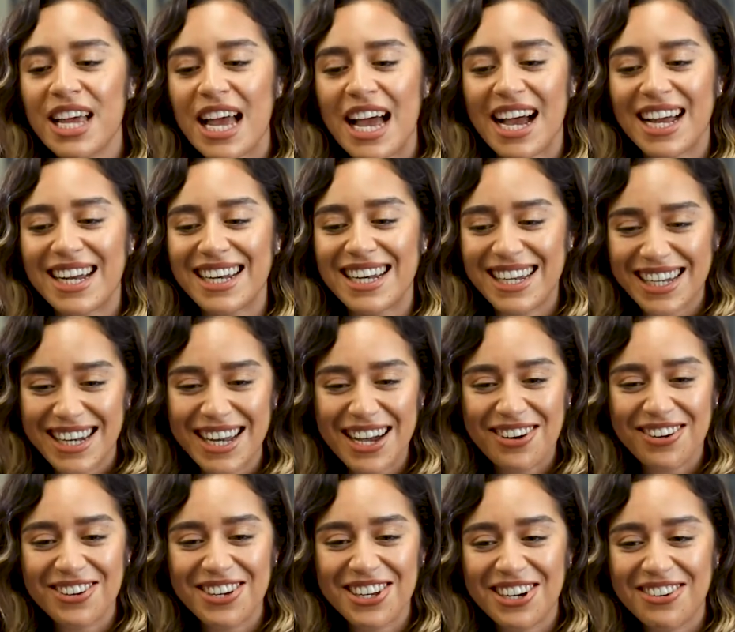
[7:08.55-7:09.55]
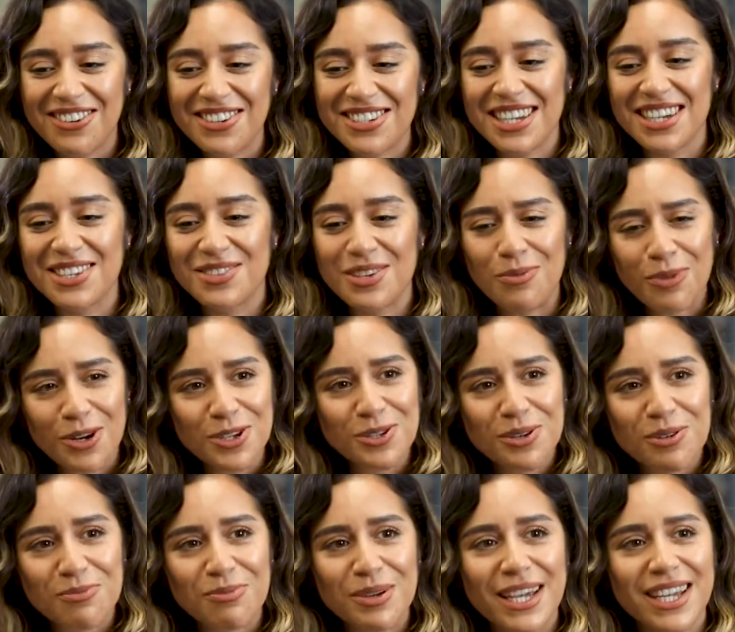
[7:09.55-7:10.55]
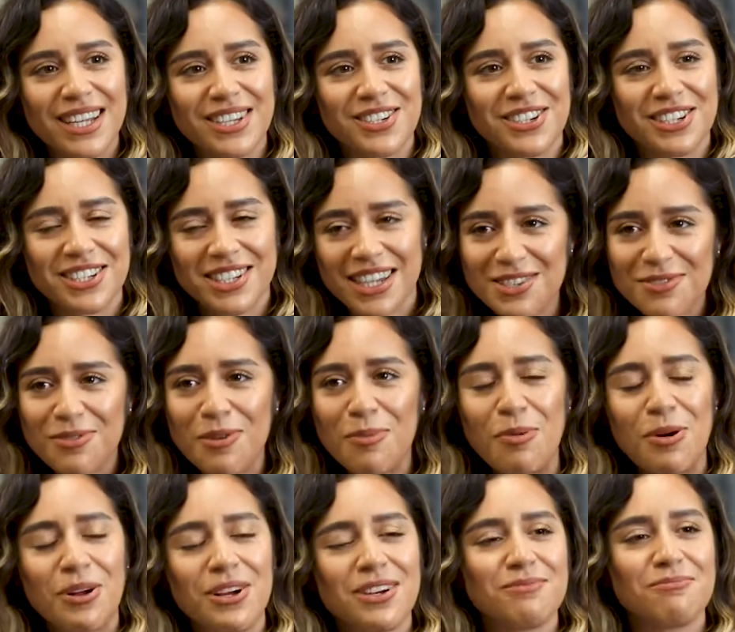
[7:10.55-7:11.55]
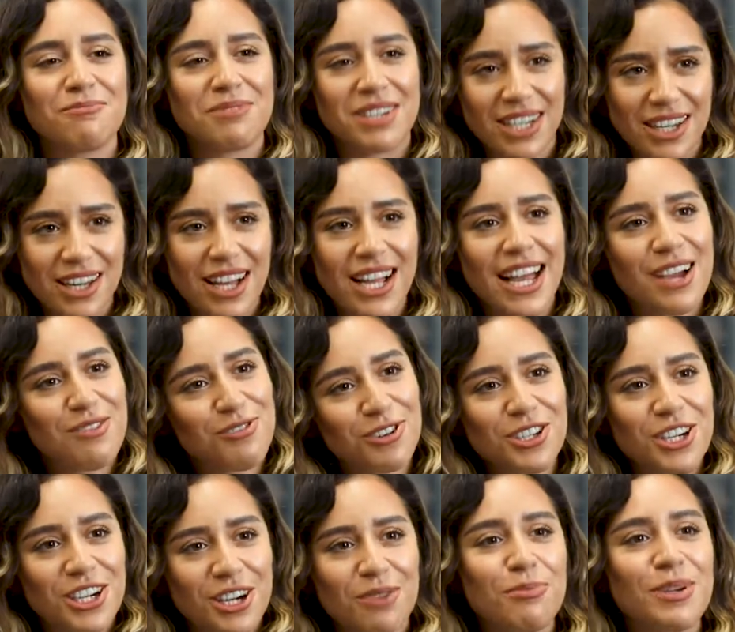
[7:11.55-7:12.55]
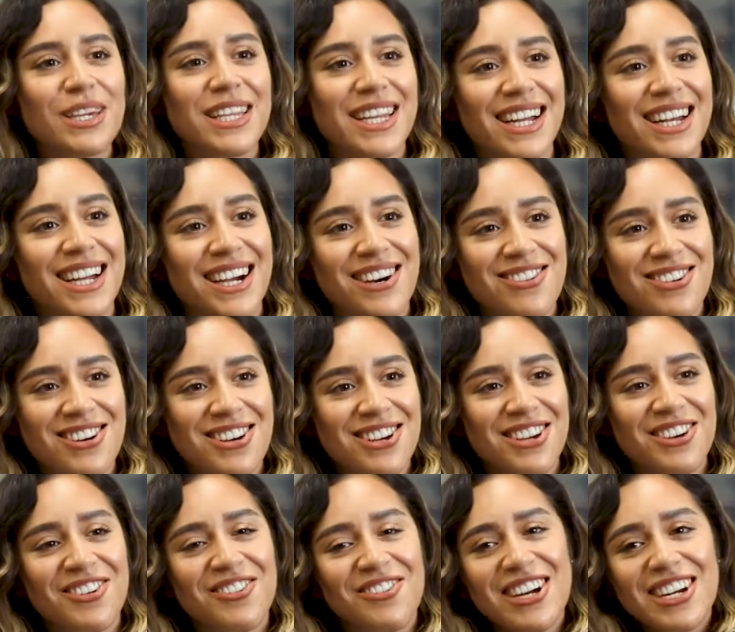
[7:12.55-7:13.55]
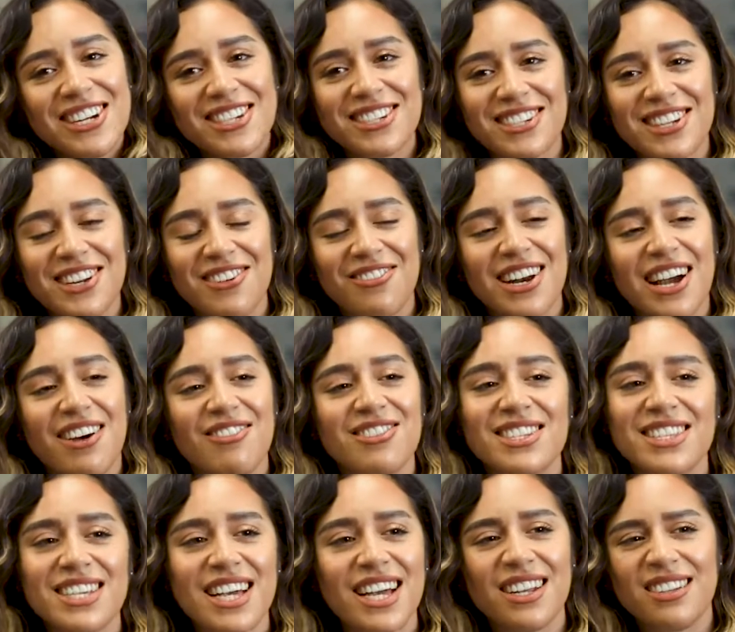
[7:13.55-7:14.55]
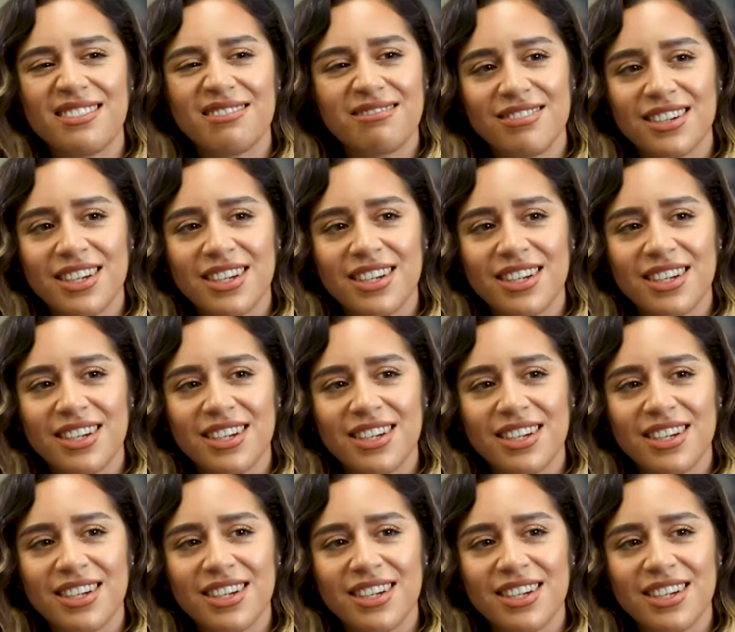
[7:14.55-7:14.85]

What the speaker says: And now, I say to her, what do you want to be? And she says football. I'm like, okay, well, you can be that now. Whereas, when I was 10,